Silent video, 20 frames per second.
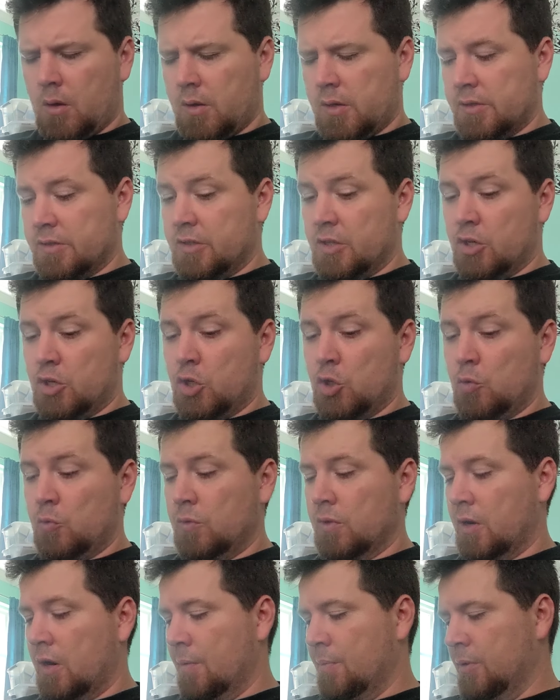is the
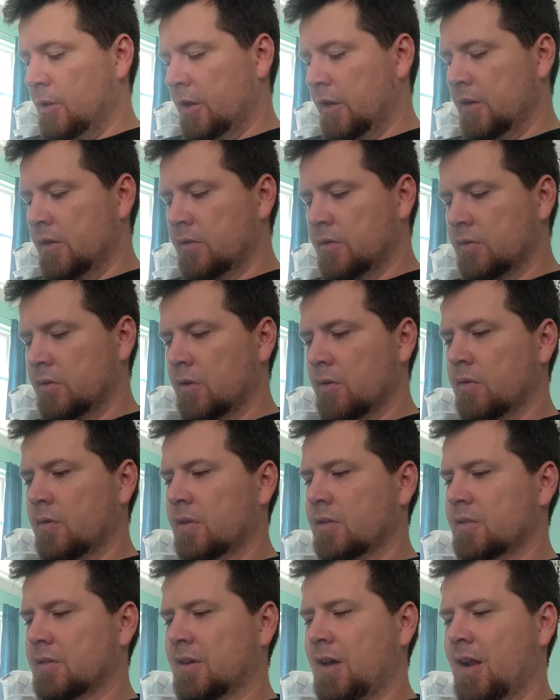tune that I played. So
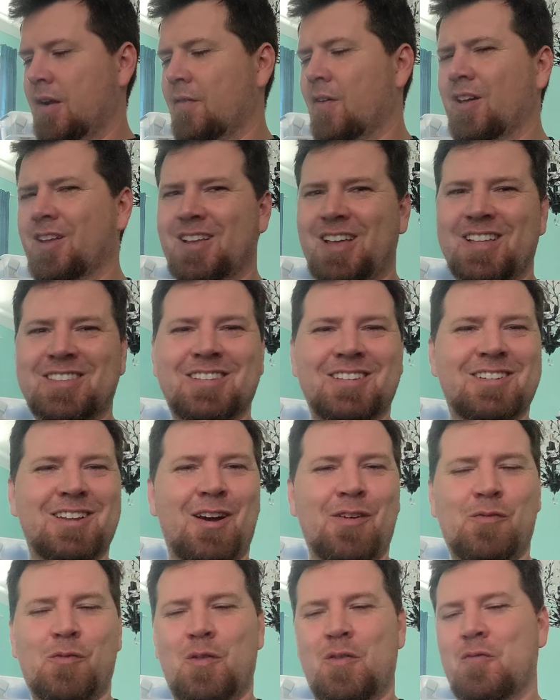it's it's a
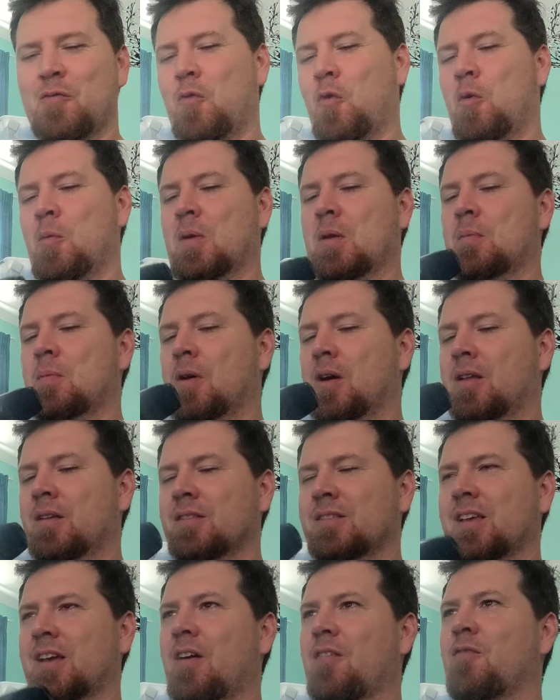tough one for me, but
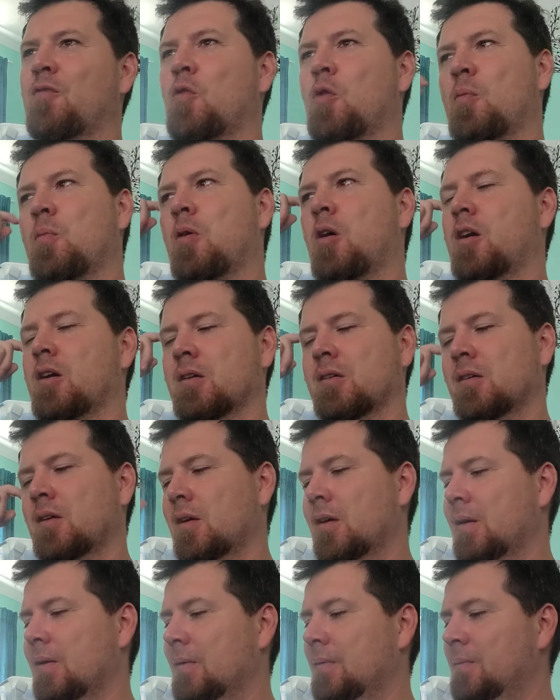it's like a 4-part
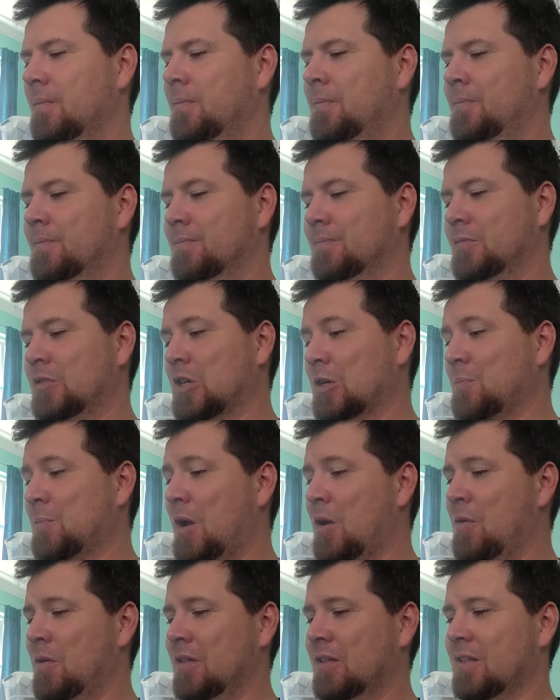jig.
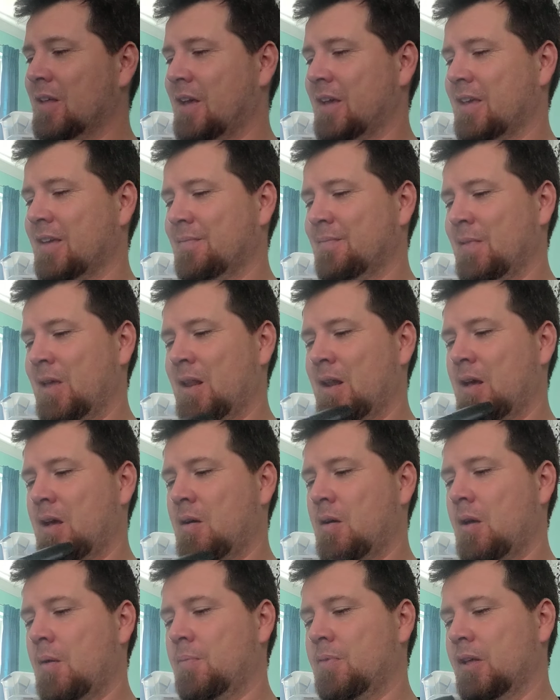But I really like it, and
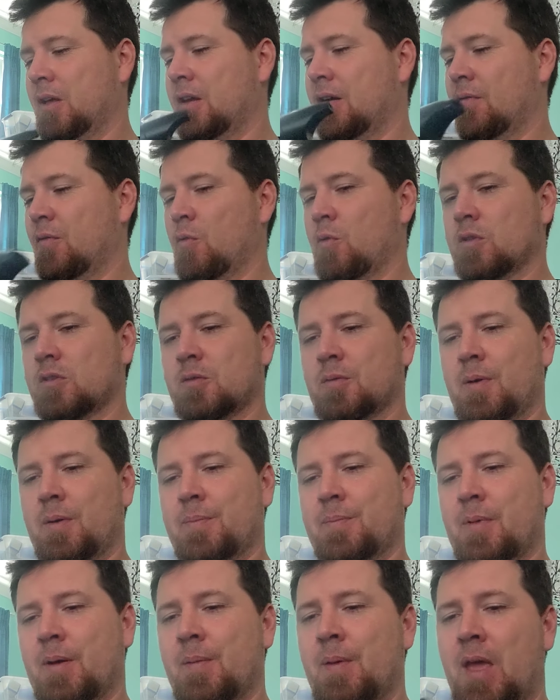I play it every once in a
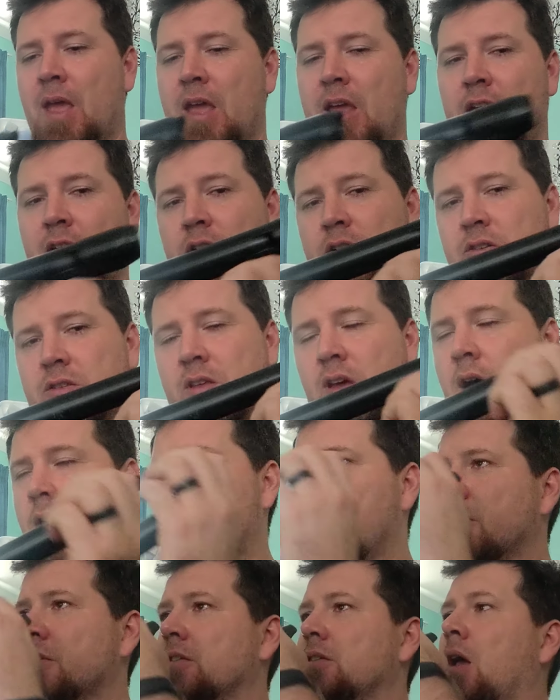while. But here's the
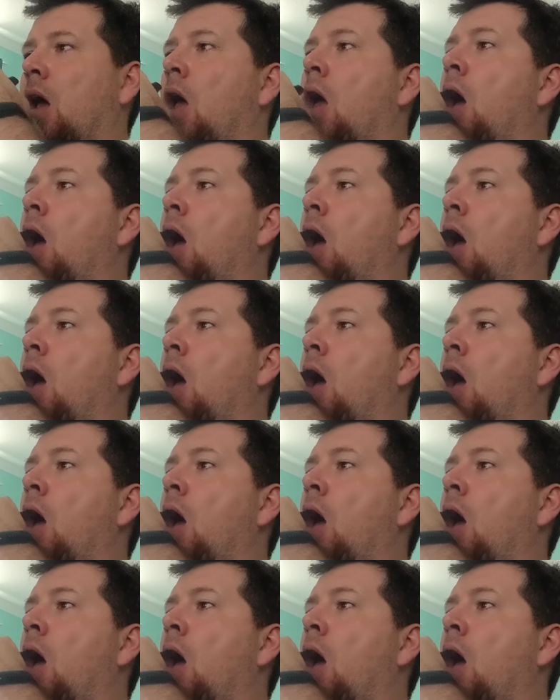Onyx.